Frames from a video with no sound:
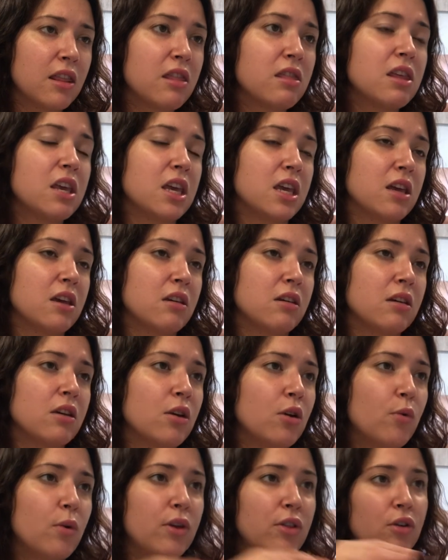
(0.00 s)
thing.
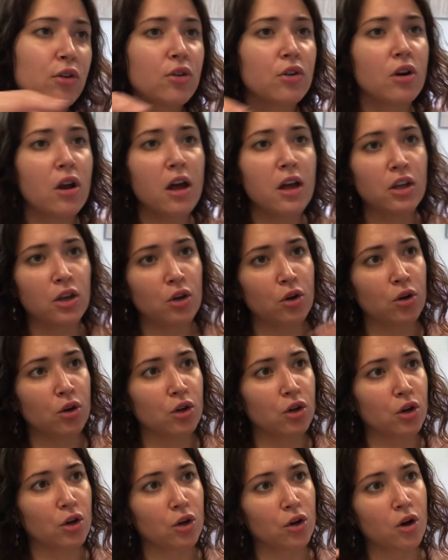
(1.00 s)
Whether or not you're,
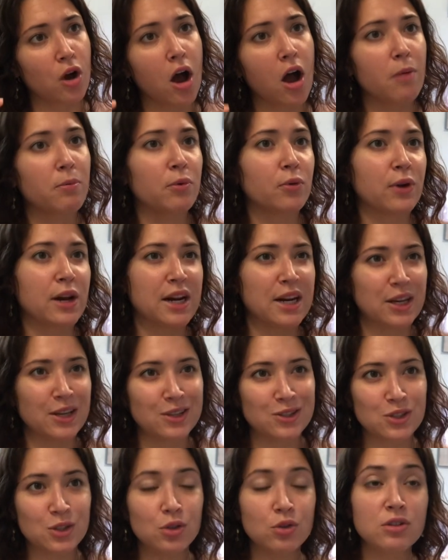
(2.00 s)
you're operating
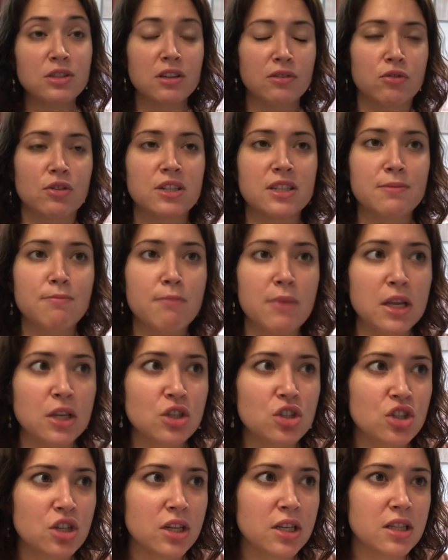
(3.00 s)
in two different
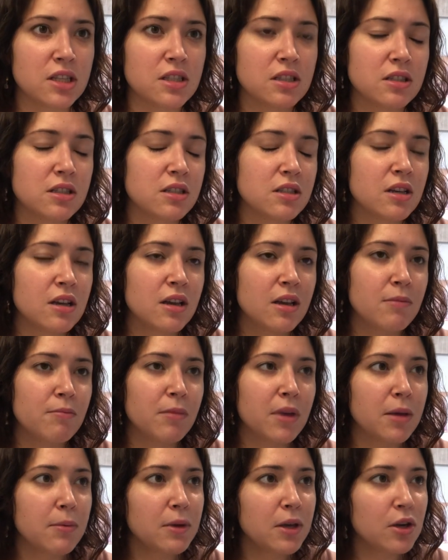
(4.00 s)
dimensions,
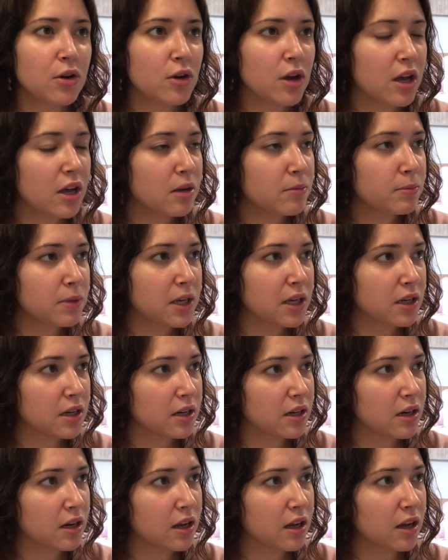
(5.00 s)
maybe you're helping
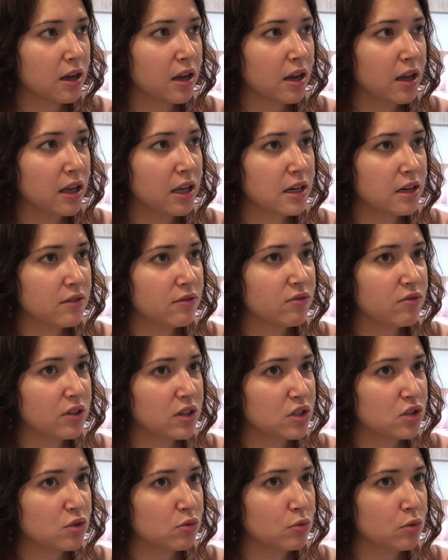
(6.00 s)
an
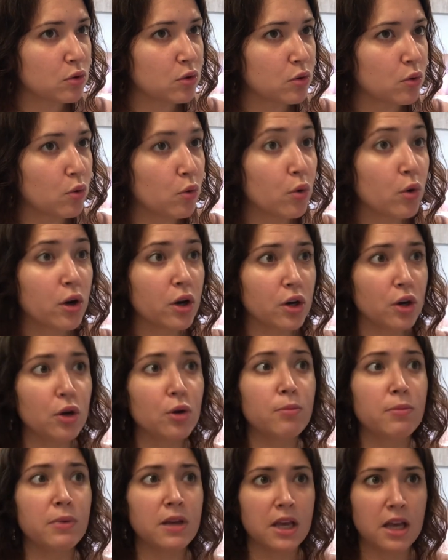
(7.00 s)
individual, or you're
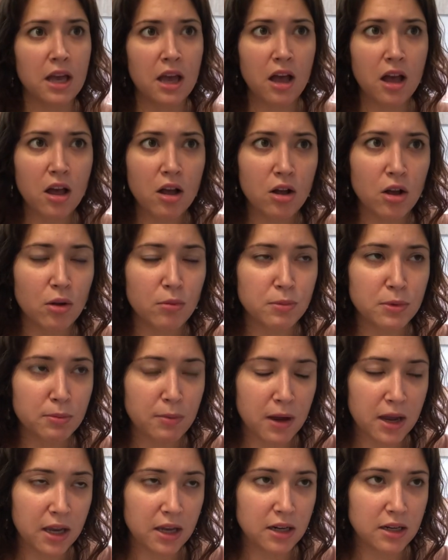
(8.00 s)
being helped
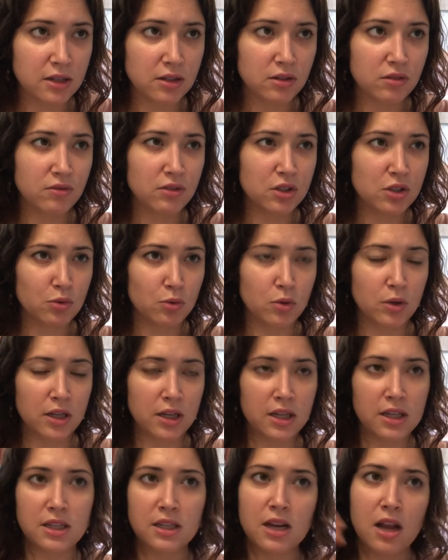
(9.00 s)
by an individual in
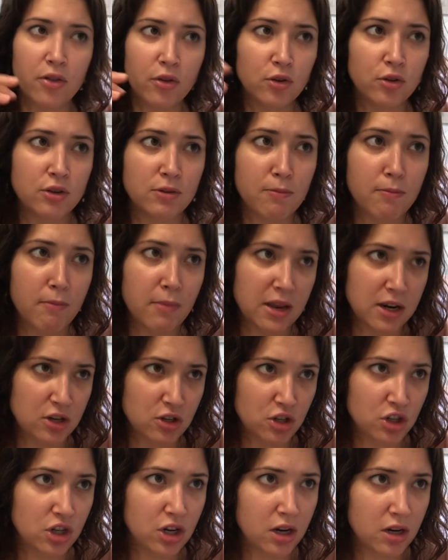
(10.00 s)
another
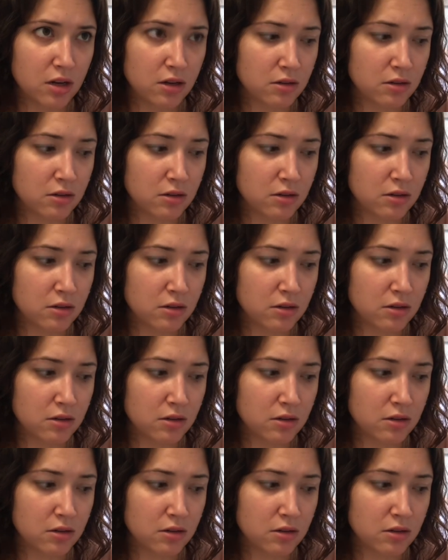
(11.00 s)
dimension.